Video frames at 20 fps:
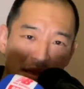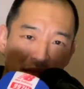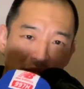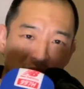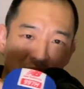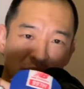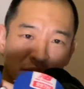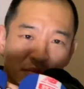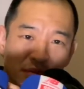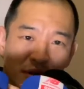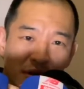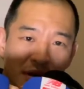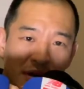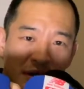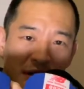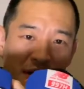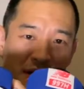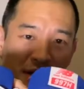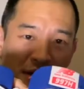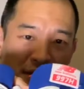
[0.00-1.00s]
this is
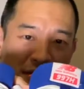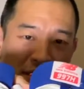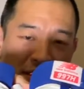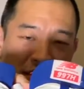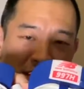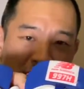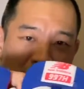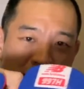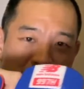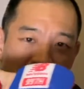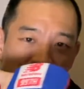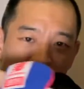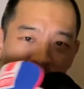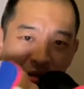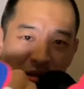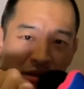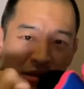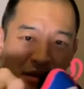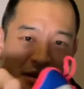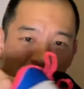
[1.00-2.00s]
what the kicks are
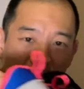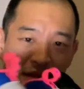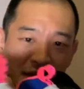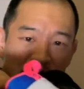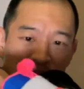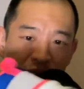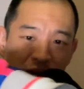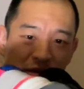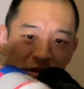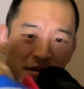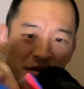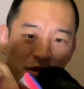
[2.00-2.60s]
looking like now.